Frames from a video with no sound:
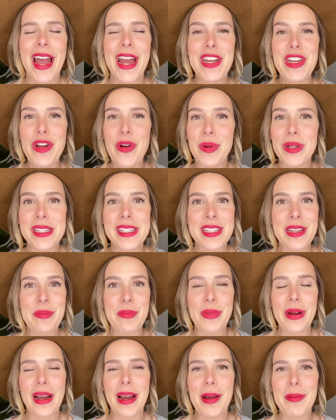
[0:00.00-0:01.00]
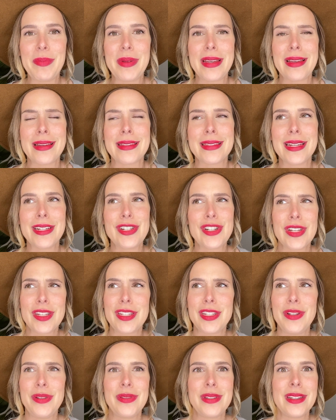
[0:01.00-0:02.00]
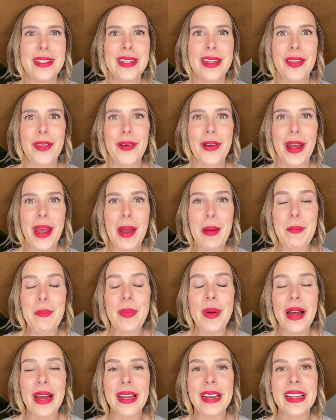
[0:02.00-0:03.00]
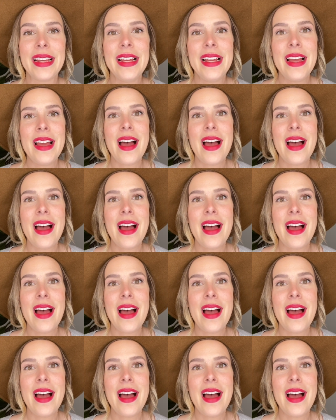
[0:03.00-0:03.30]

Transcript: I know it's somewhere because I just used it the other day, but